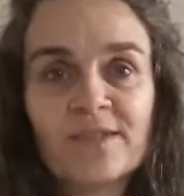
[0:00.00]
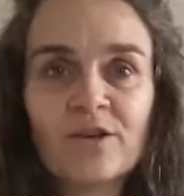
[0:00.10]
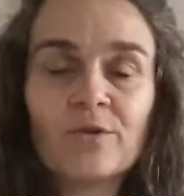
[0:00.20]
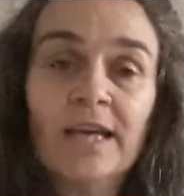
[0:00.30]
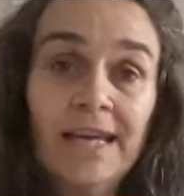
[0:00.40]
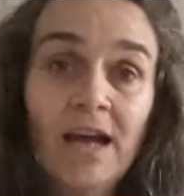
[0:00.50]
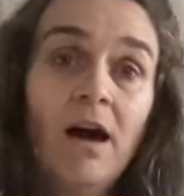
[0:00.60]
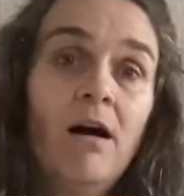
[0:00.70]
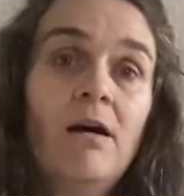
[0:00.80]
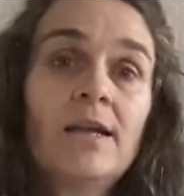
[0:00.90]
So
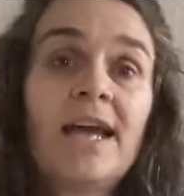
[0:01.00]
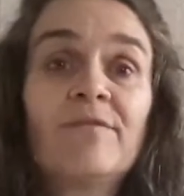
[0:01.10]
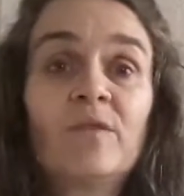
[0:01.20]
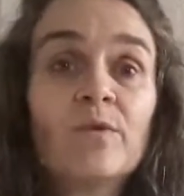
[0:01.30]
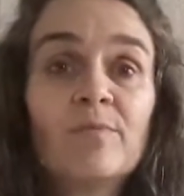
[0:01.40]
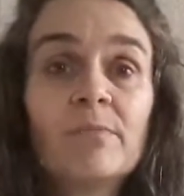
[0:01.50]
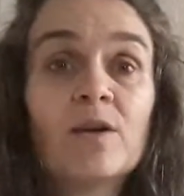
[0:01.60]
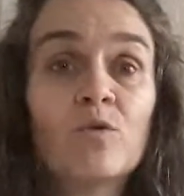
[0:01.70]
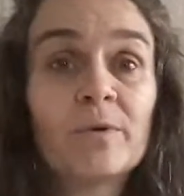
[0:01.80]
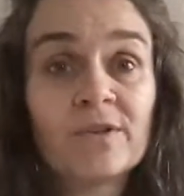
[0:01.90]
I have it with
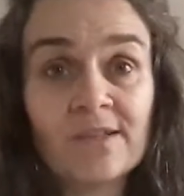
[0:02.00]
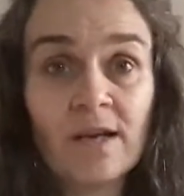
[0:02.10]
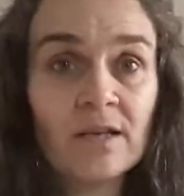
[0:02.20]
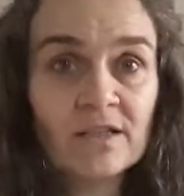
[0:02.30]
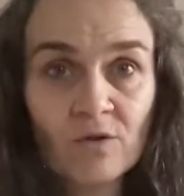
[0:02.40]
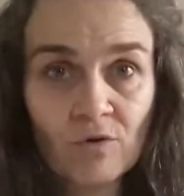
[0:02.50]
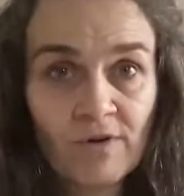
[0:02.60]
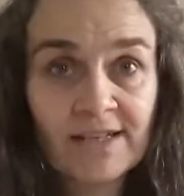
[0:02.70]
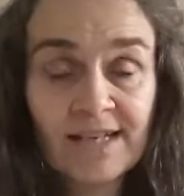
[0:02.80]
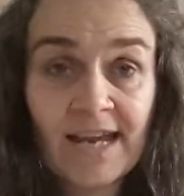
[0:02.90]
milk because I can
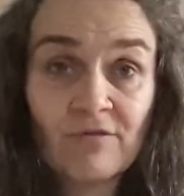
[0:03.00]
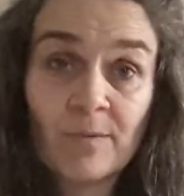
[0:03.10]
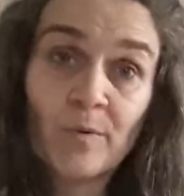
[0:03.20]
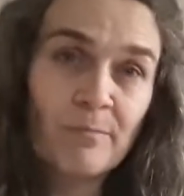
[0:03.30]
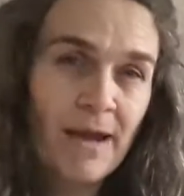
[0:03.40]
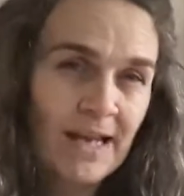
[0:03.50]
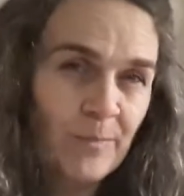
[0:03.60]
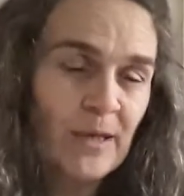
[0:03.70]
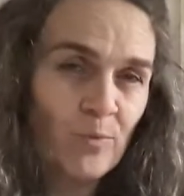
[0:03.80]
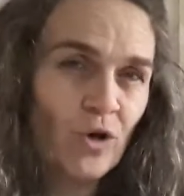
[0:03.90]
tolerate dairy, but many
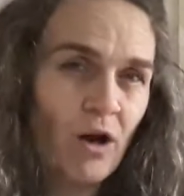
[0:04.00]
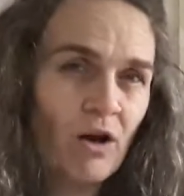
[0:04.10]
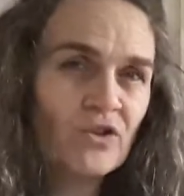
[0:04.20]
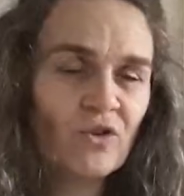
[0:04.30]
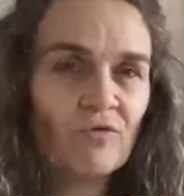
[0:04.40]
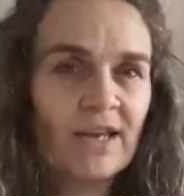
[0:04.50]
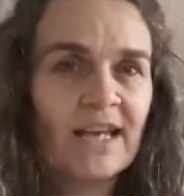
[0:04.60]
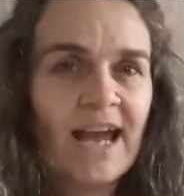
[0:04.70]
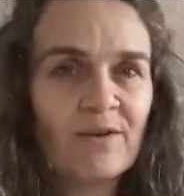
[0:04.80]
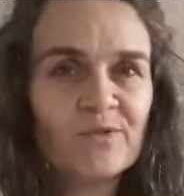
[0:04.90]
people can't tolerate
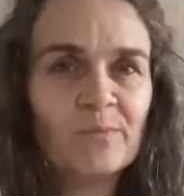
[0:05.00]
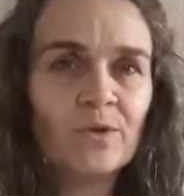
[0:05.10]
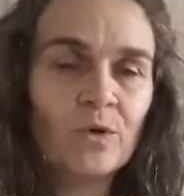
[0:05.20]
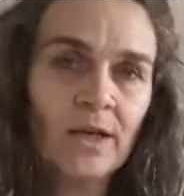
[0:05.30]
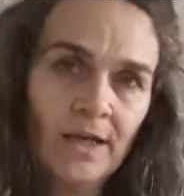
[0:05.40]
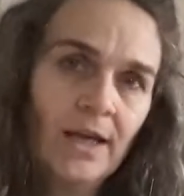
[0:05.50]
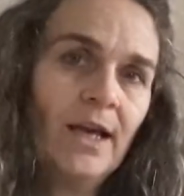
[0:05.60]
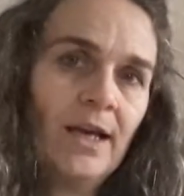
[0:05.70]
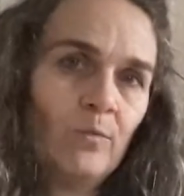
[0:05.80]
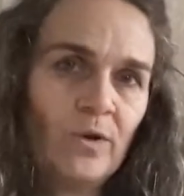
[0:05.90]
cow's milk,
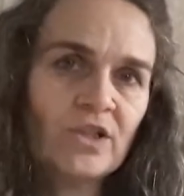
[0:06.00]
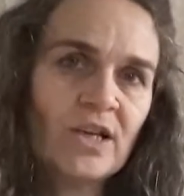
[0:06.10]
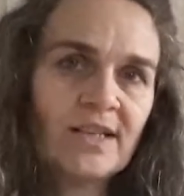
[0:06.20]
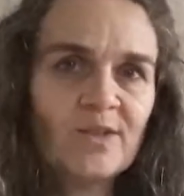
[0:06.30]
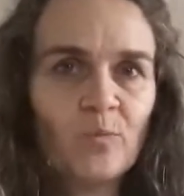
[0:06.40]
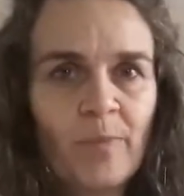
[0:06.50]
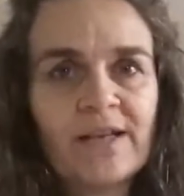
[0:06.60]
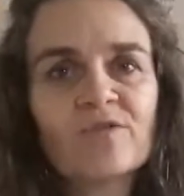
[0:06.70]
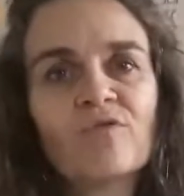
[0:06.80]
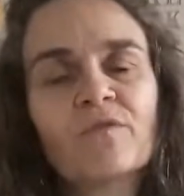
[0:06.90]
in which case you're
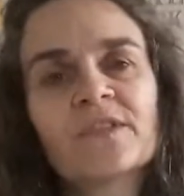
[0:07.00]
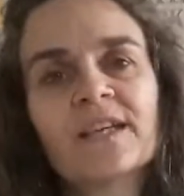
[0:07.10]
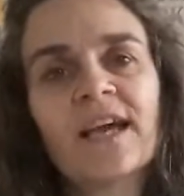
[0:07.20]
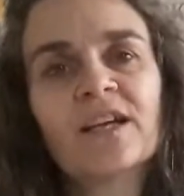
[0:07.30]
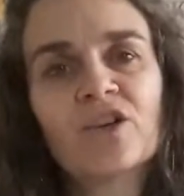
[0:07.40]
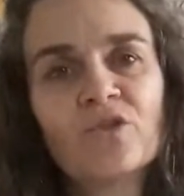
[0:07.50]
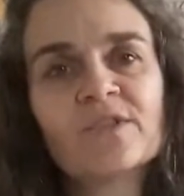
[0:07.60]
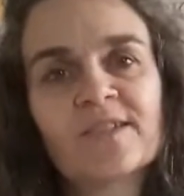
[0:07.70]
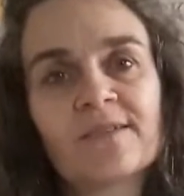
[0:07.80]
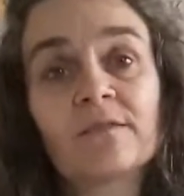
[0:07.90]
better off to get
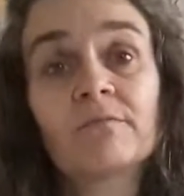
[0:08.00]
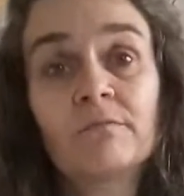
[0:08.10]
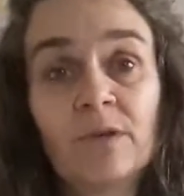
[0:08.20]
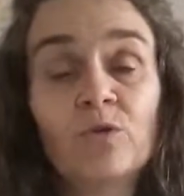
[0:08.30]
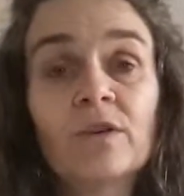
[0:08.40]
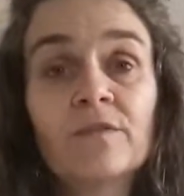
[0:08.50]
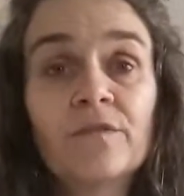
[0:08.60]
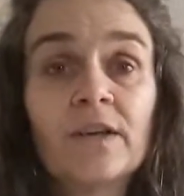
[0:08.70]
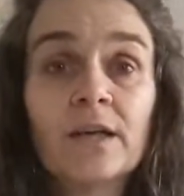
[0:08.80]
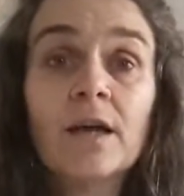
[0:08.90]
goat's milk
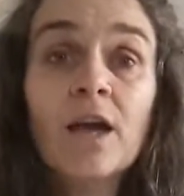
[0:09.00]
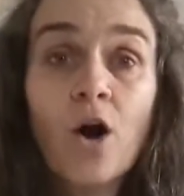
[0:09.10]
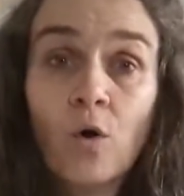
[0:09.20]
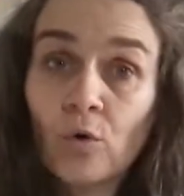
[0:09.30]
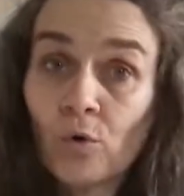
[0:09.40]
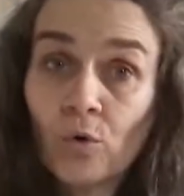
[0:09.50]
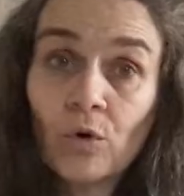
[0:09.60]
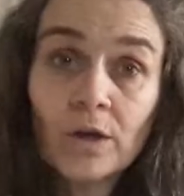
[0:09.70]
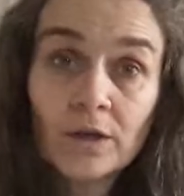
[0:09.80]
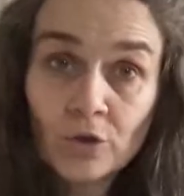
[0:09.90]
kefir,
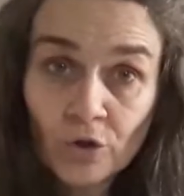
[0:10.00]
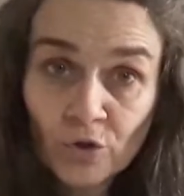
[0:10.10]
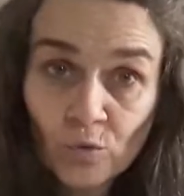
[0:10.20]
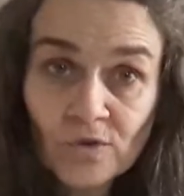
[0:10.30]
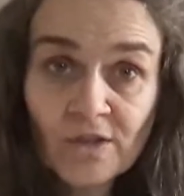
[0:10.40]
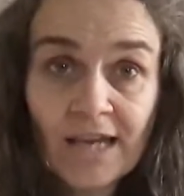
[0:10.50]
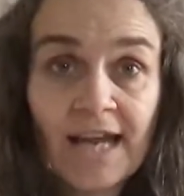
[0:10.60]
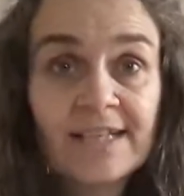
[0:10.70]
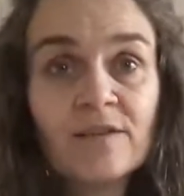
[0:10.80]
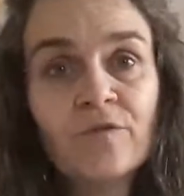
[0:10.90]
or you can also
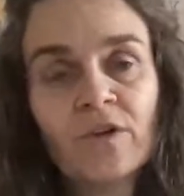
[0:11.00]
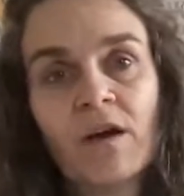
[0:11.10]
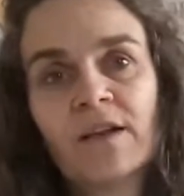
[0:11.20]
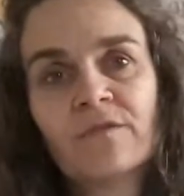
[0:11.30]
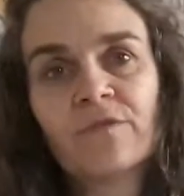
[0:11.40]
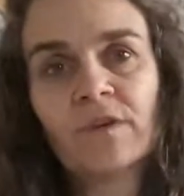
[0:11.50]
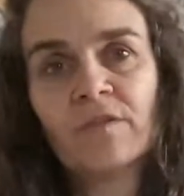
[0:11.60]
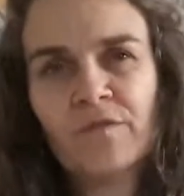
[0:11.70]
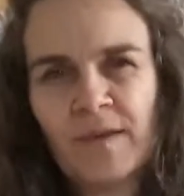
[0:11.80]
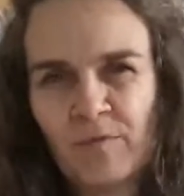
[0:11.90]
get a different kind of
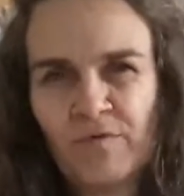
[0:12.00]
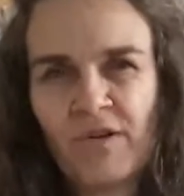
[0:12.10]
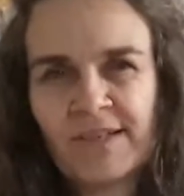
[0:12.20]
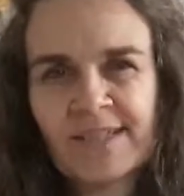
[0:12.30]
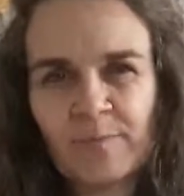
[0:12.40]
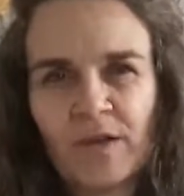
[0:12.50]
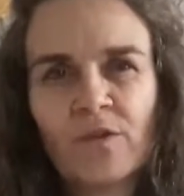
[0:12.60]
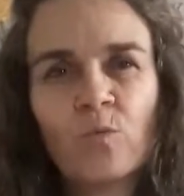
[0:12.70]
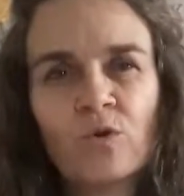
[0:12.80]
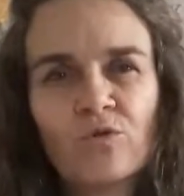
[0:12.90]
kefir, but very similar,
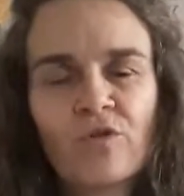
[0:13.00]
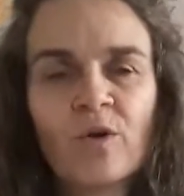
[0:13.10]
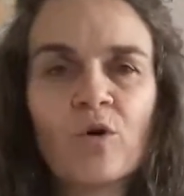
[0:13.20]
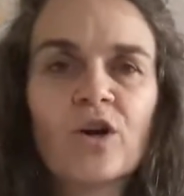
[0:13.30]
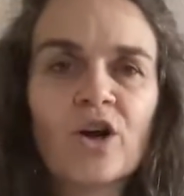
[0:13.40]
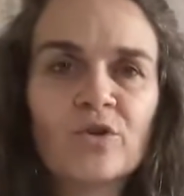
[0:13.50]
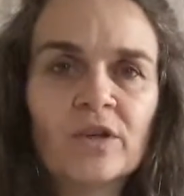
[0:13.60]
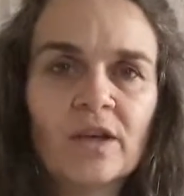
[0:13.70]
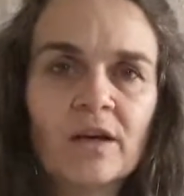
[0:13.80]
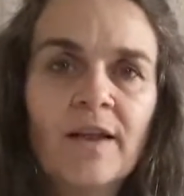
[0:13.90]
that will grow on
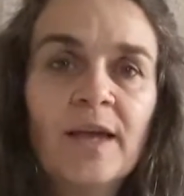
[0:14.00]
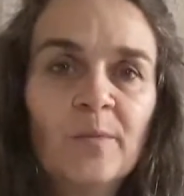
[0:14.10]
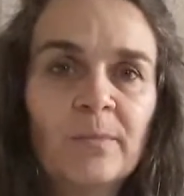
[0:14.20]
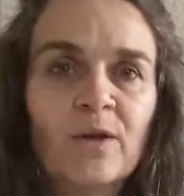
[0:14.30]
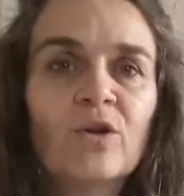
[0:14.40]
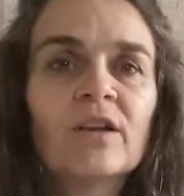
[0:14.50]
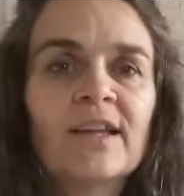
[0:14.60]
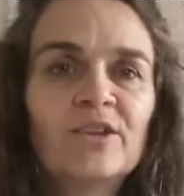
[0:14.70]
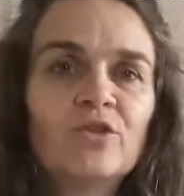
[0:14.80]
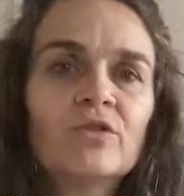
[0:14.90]
coconut milk, and
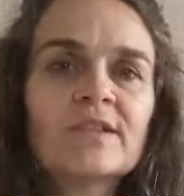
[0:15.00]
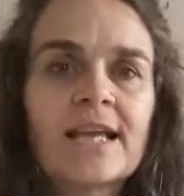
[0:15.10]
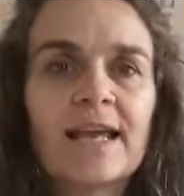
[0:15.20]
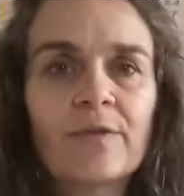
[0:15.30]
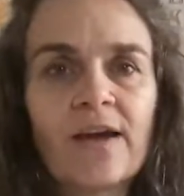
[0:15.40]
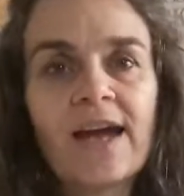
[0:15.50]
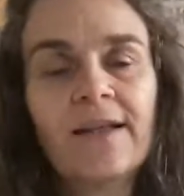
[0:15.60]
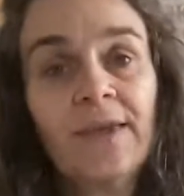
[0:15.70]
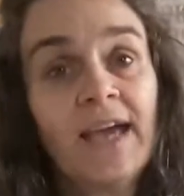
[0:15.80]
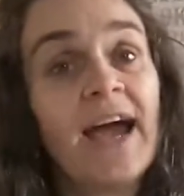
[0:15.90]
then you could take that
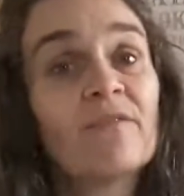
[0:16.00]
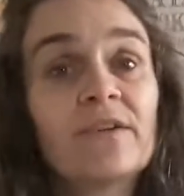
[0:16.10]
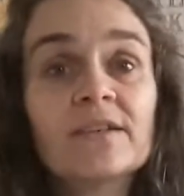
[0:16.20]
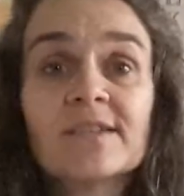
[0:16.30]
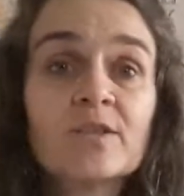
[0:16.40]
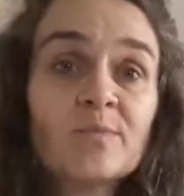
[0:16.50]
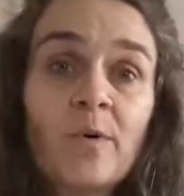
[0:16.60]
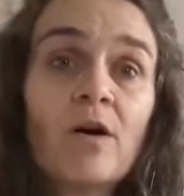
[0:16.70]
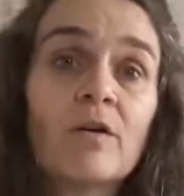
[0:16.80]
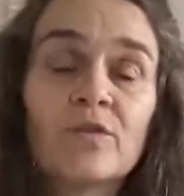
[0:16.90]
have it as just
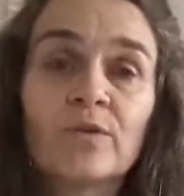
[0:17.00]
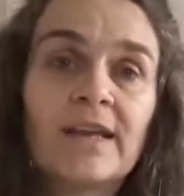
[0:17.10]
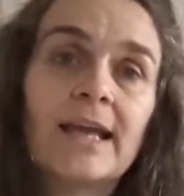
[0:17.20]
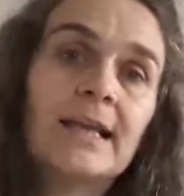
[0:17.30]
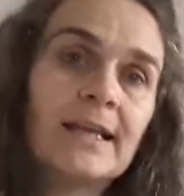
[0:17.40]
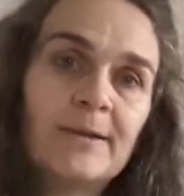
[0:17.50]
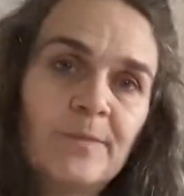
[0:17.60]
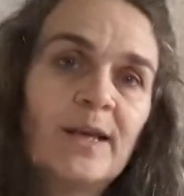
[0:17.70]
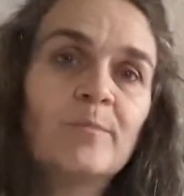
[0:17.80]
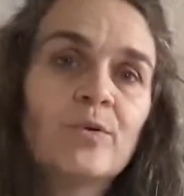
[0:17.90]
part of your daily
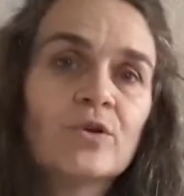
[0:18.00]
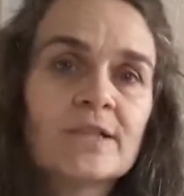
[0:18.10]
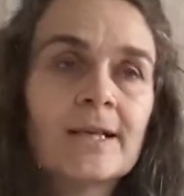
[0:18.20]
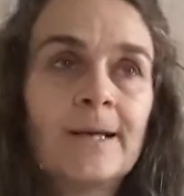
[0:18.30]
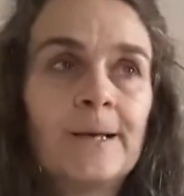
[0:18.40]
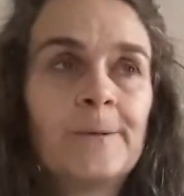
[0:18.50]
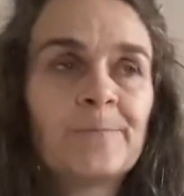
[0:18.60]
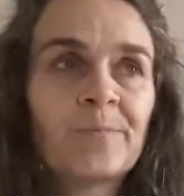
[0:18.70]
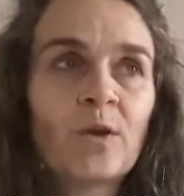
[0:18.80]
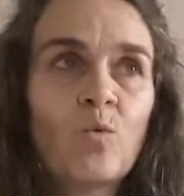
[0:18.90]
input.
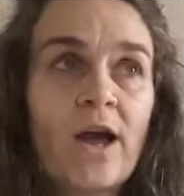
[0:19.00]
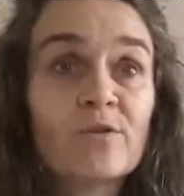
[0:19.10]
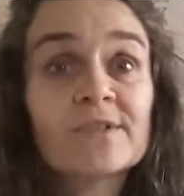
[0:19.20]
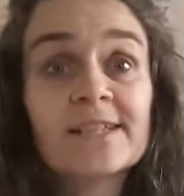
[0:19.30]
What else?